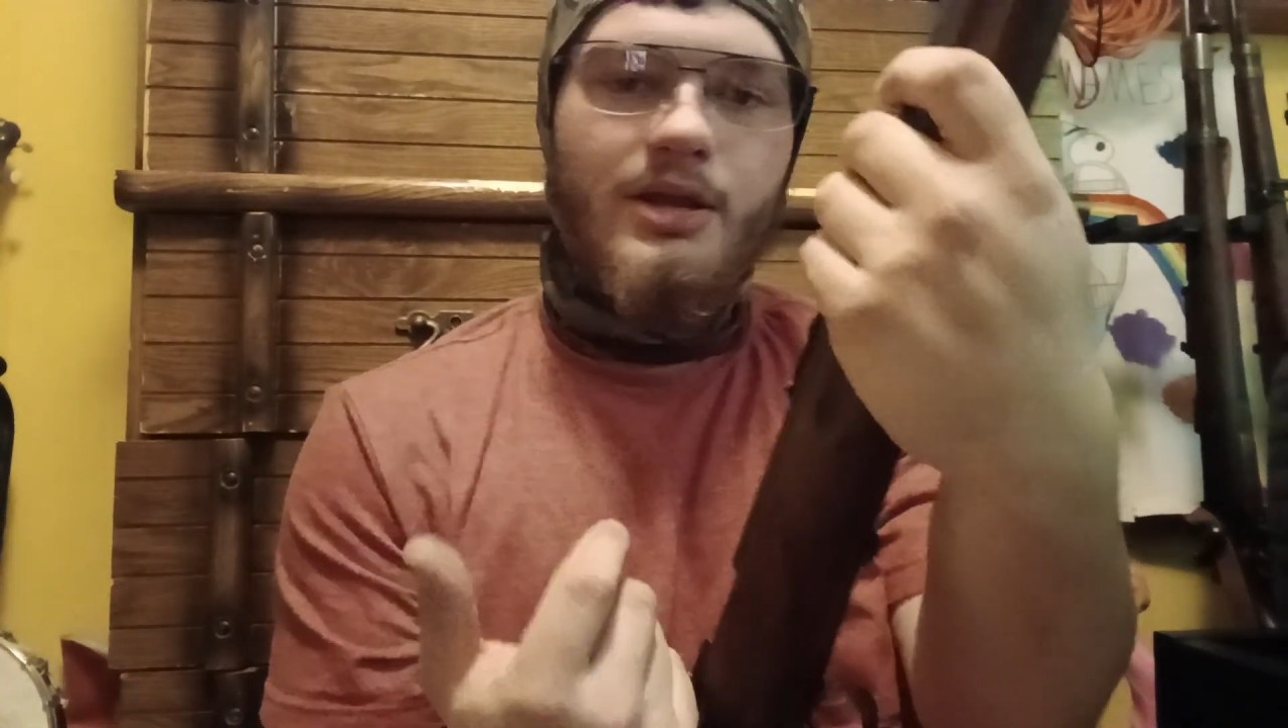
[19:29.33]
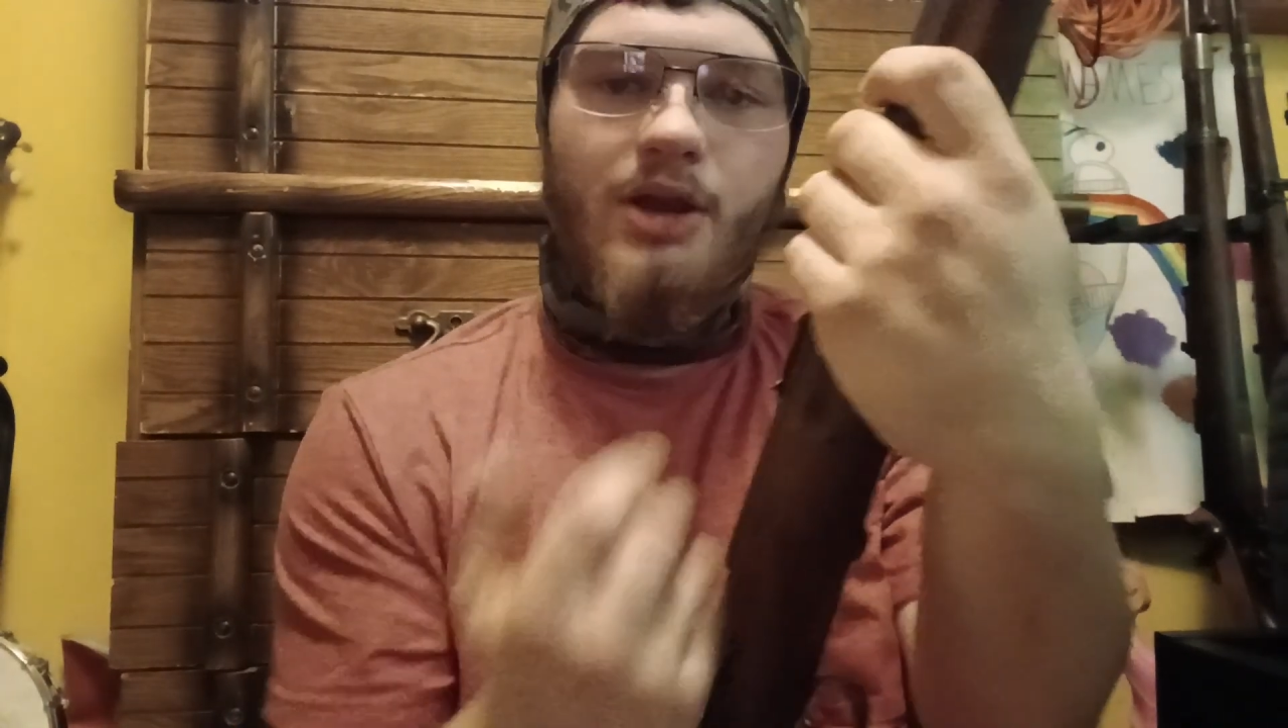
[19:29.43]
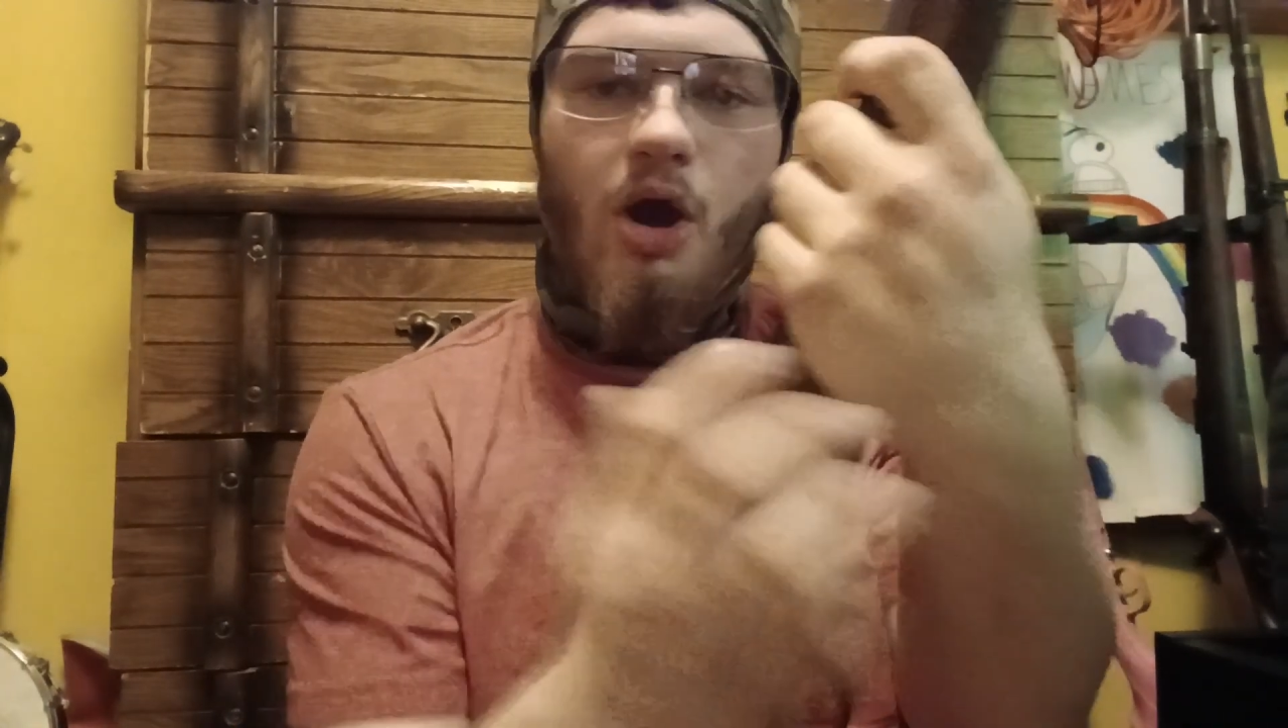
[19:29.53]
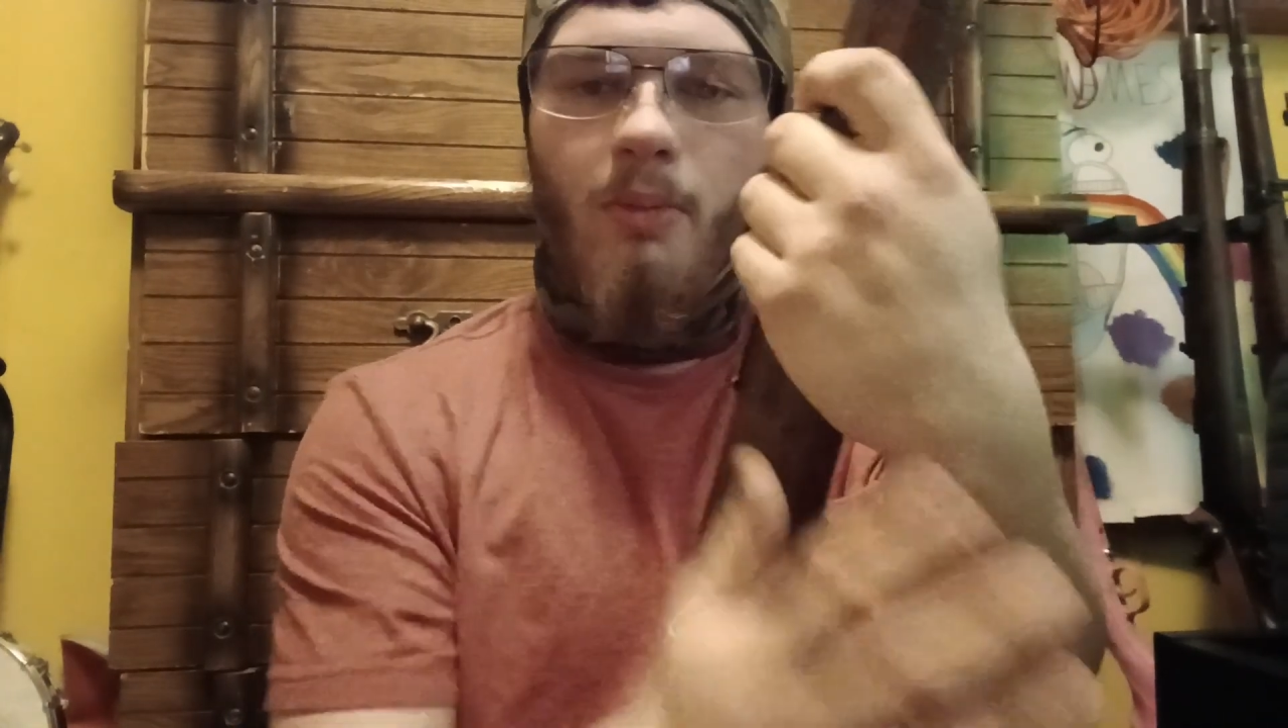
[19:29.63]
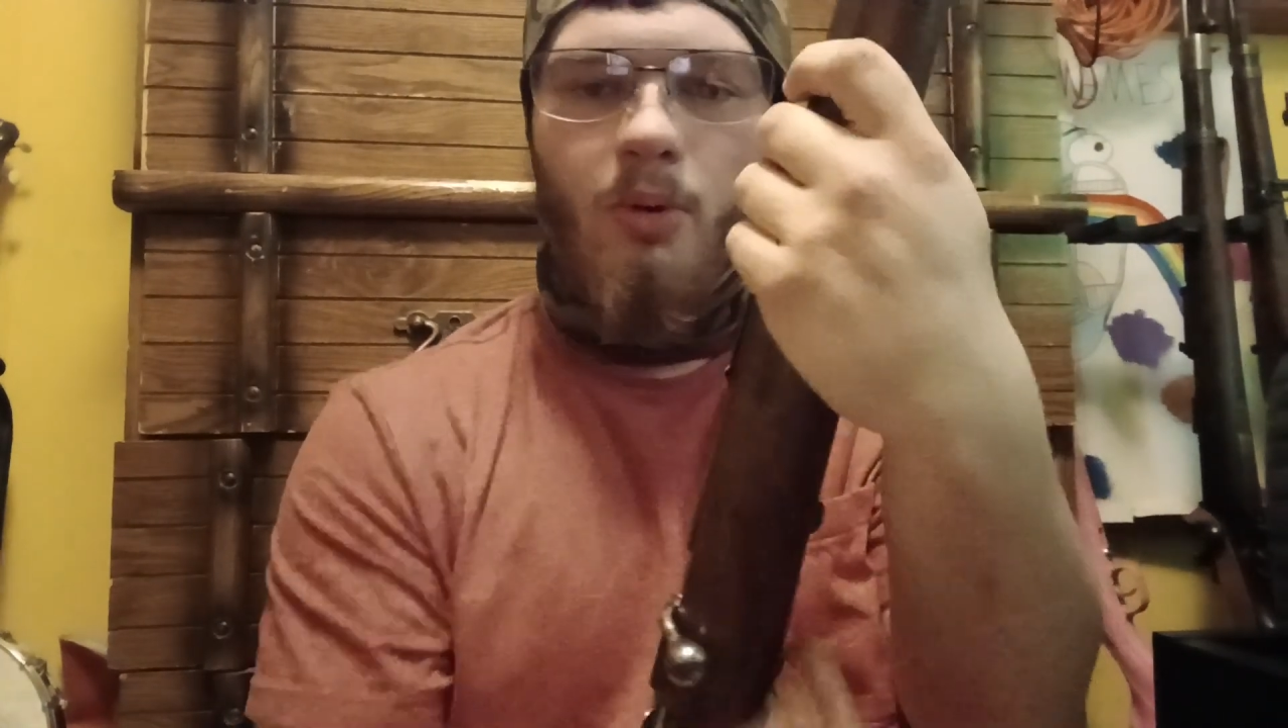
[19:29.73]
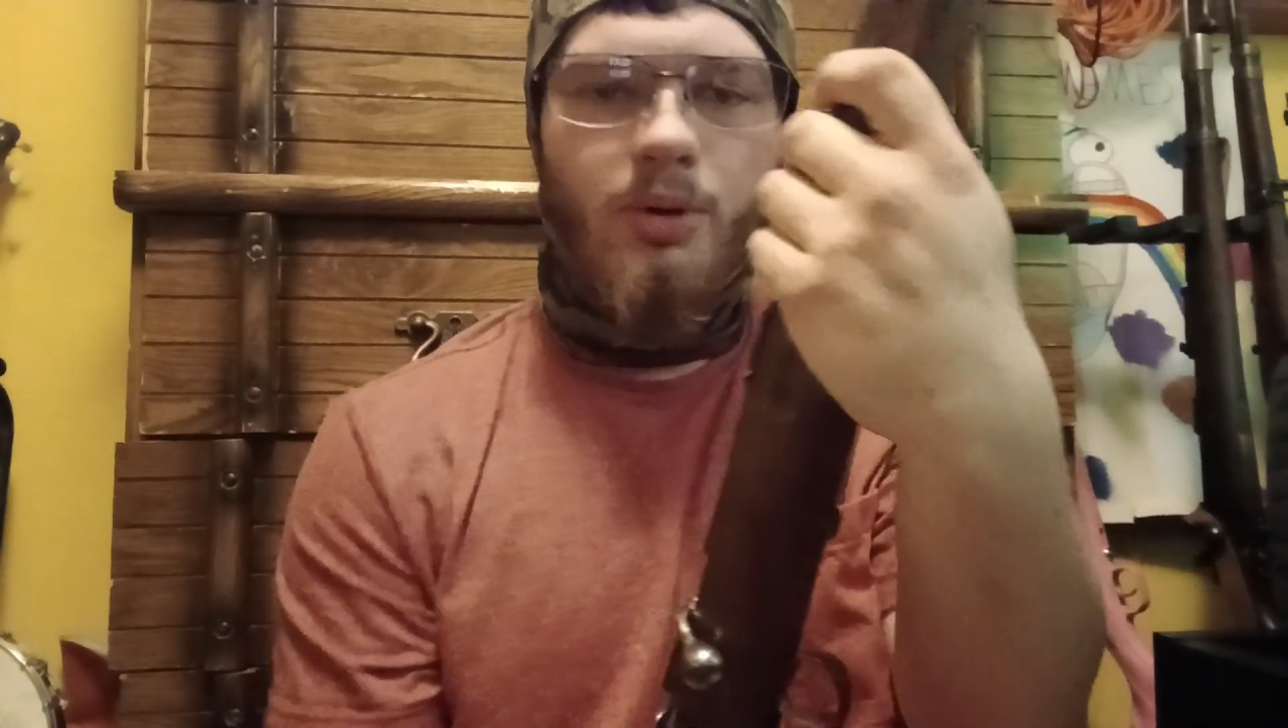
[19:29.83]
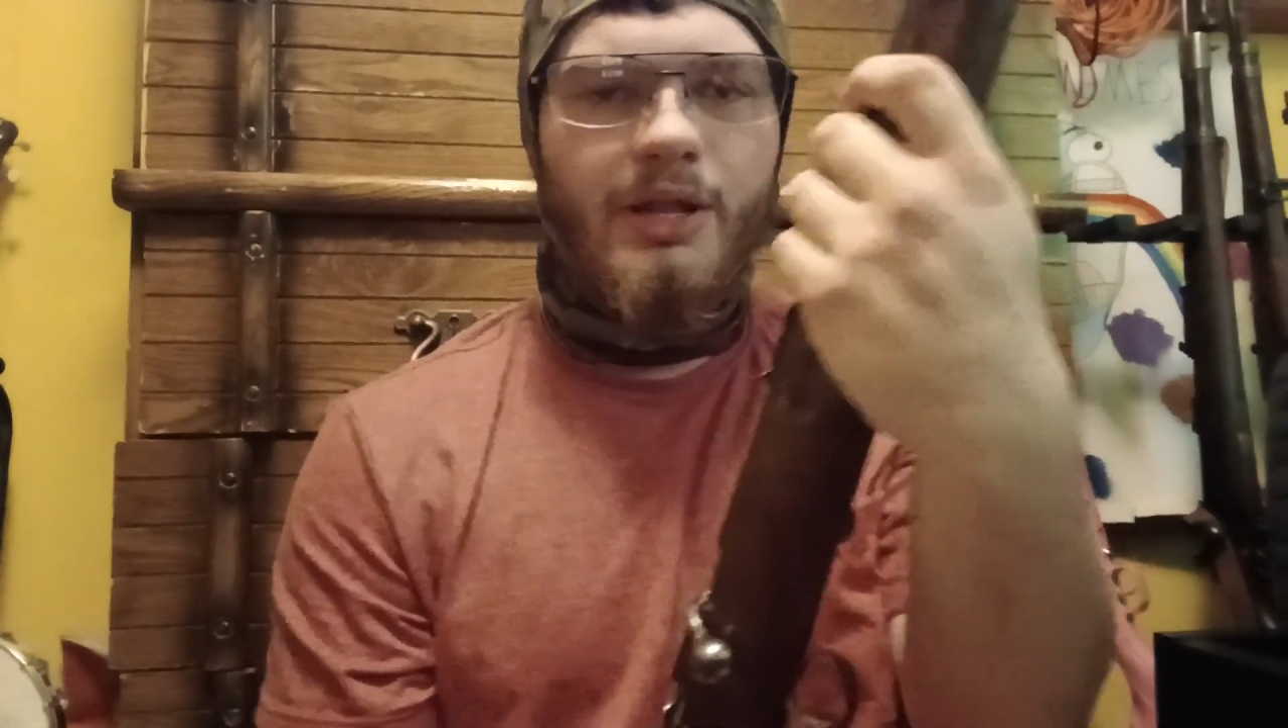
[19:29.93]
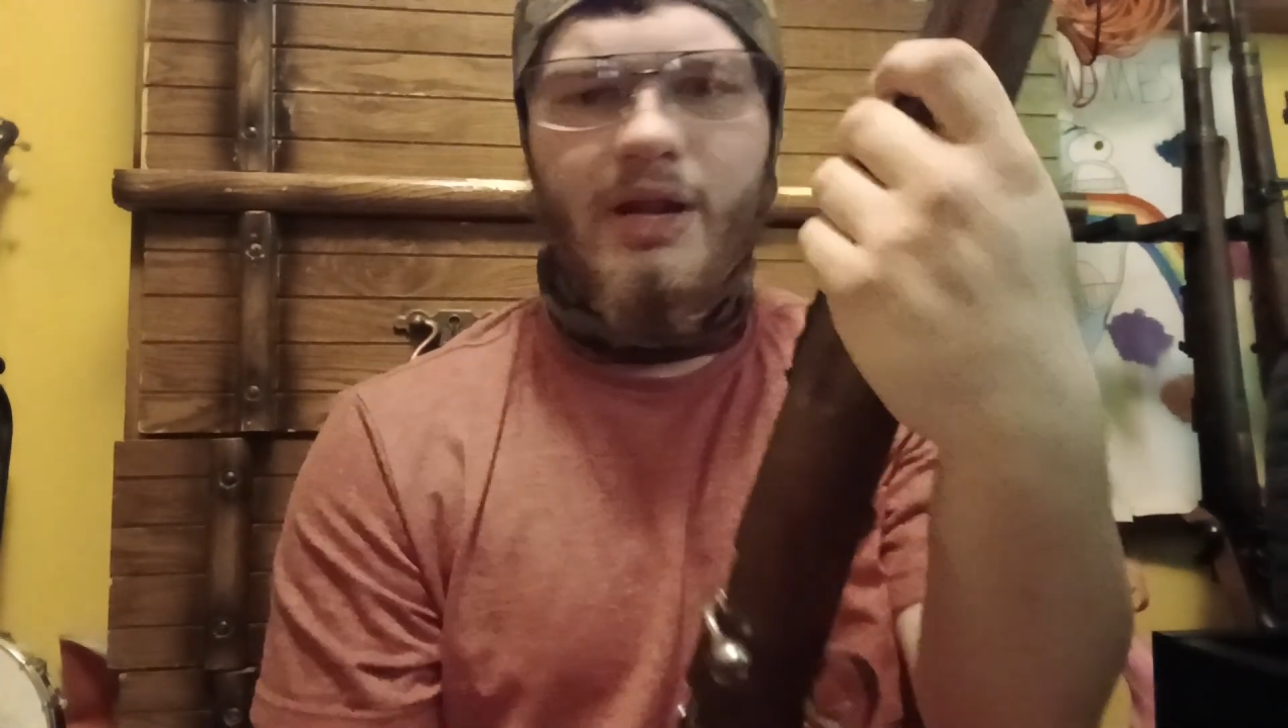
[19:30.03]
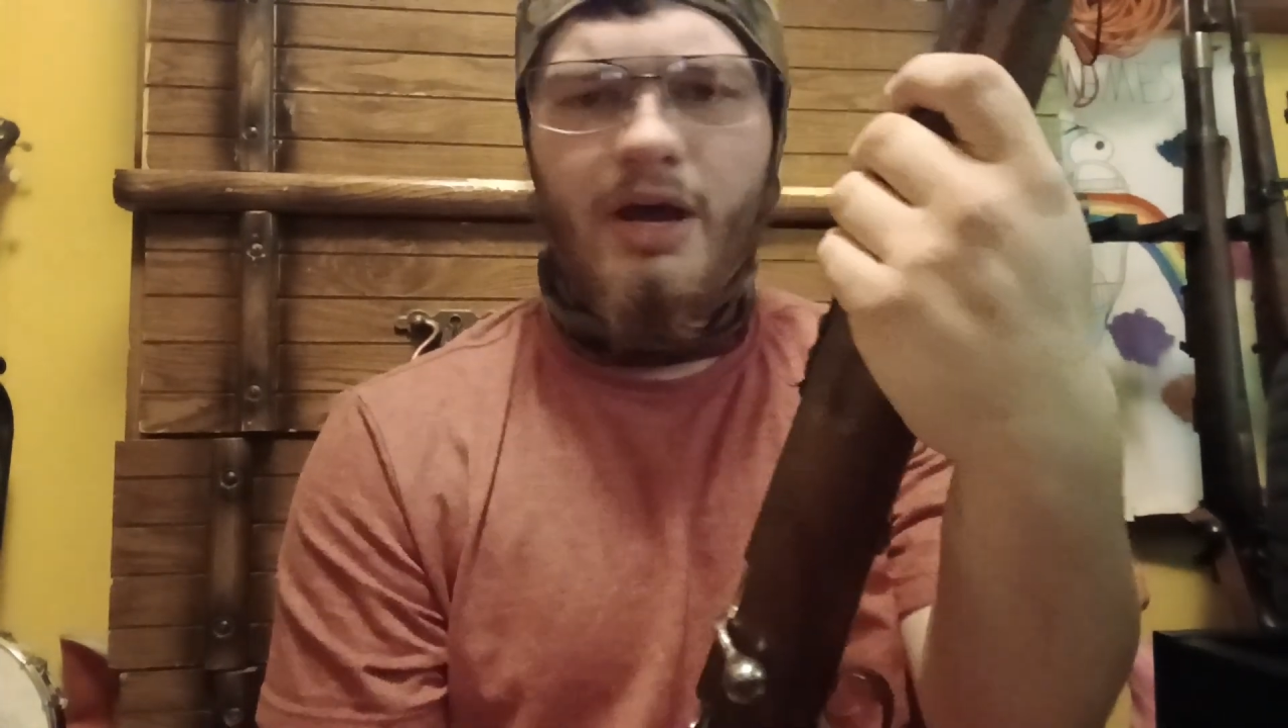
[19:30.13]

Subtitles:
No more than